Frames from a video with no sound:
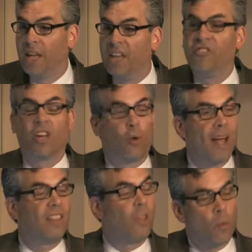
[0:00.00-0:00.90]
Isn't it
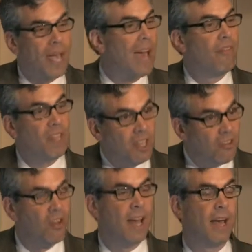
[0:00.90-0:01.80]
great that we have the
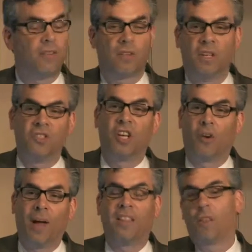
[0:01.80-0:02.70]
internet? Isn't it
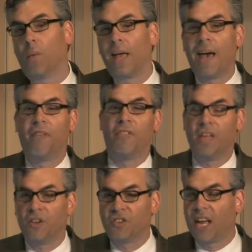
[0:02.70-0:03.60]
great that we have
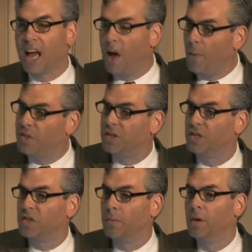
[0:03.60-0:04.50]
the interstate highway
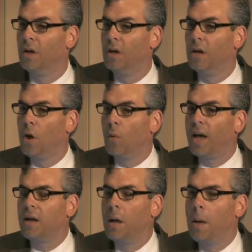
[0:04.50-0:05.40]
system,
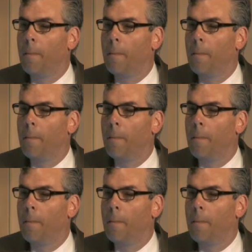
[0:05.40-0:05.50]
right?